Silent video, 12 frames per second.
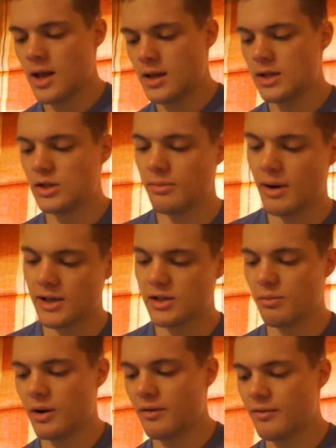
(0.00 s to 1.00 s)
Did you manage
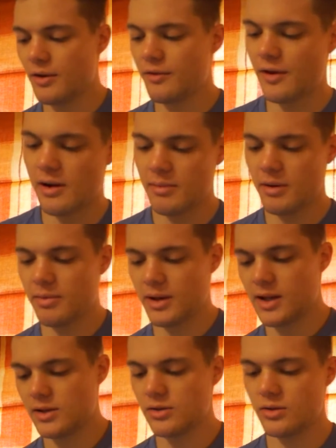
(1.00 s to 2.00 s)
to win over your family when
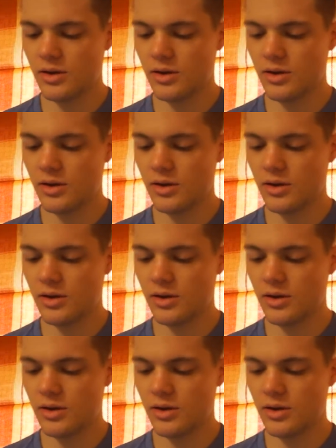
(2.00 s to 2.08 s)
they saw